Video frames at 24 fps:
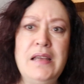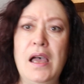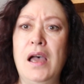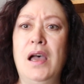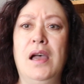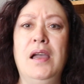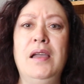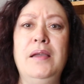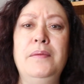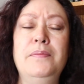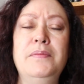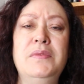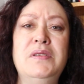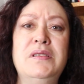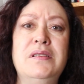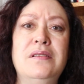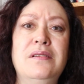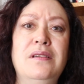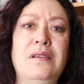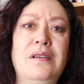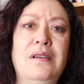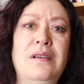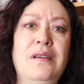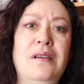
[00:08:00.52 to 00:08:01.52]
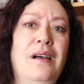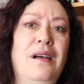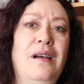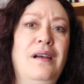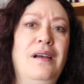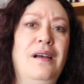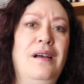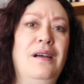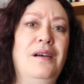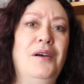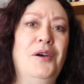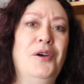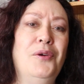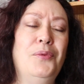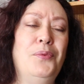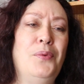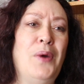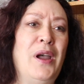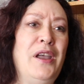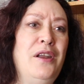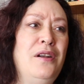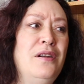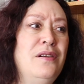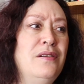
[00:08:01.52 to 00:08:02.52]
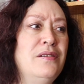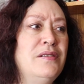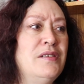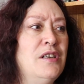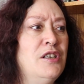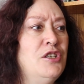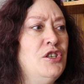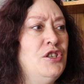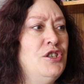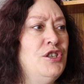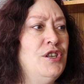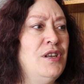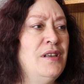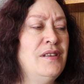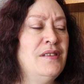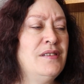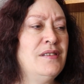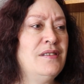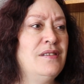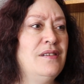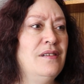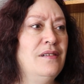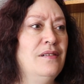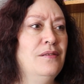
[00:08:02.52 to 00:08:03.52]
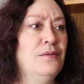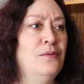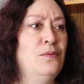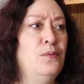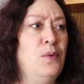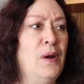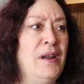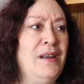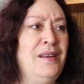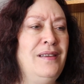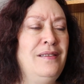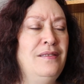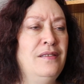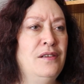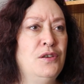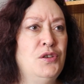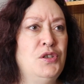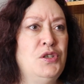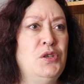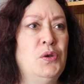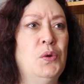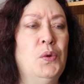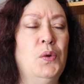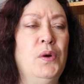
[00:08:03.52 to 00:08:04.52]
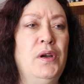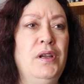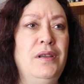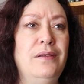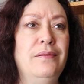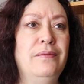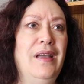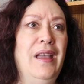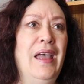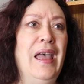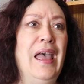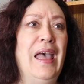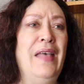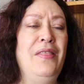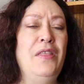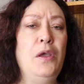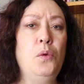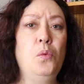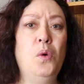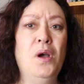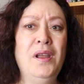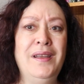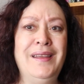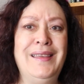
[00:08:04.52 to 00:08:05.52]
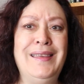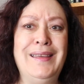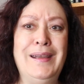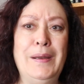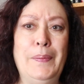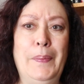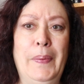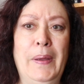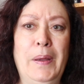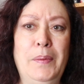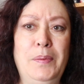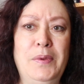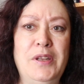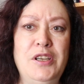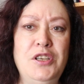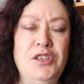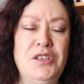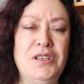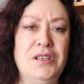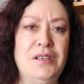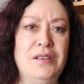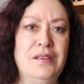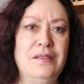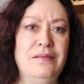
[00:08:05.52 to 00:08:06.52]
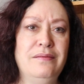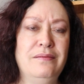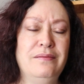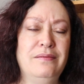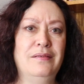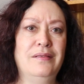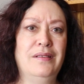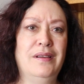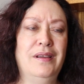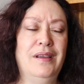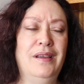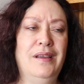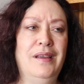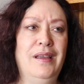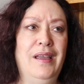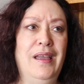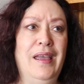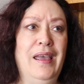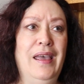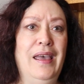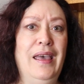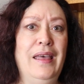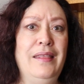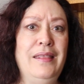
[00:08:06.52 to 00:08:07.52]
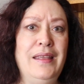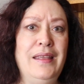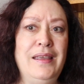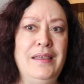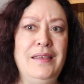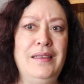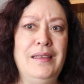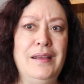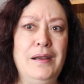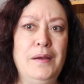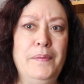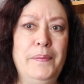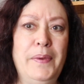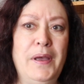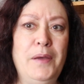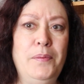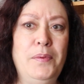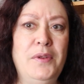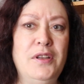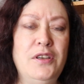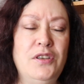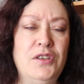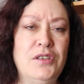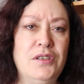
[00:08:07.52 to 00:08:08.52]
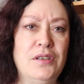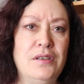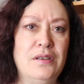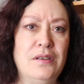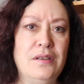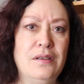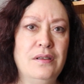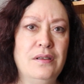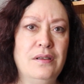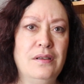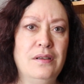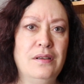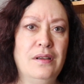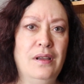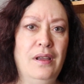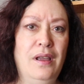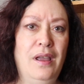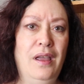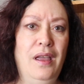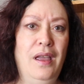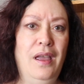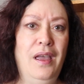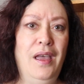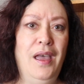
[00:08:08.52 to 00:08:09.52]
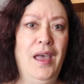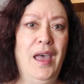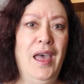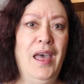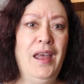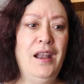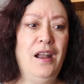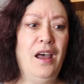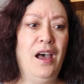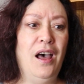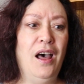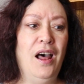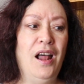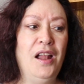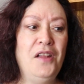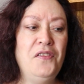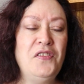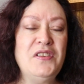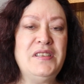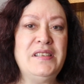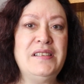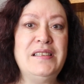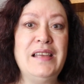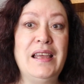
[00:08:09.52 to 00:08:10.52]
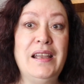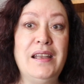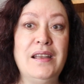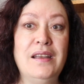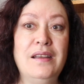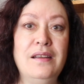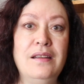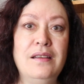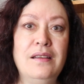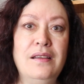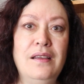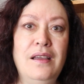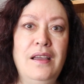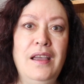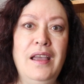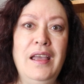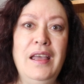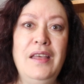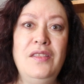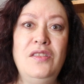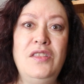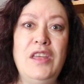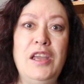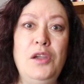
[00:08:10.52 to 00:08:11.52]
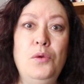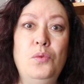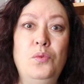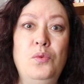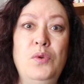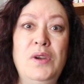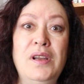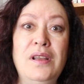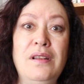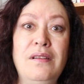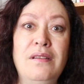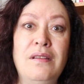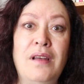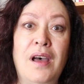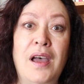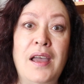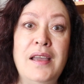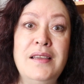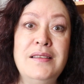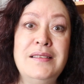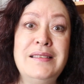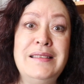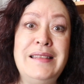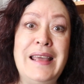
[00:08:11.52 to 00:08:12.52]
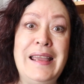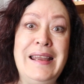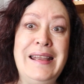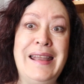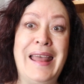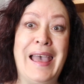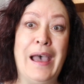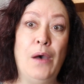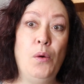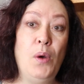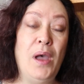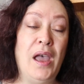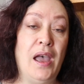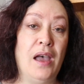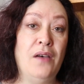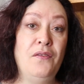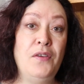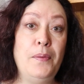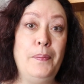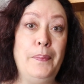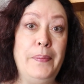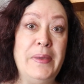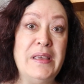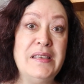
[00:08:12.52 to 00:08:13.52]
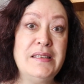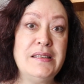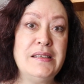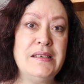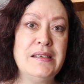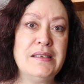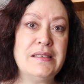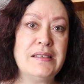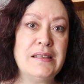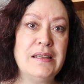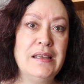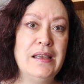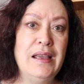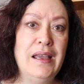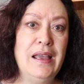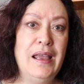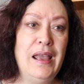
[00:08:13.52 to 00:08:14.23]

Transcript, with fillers: times, writers are just writing their story and they want to get it published. And they get it published. And all of a sudden, they realize they now have a business.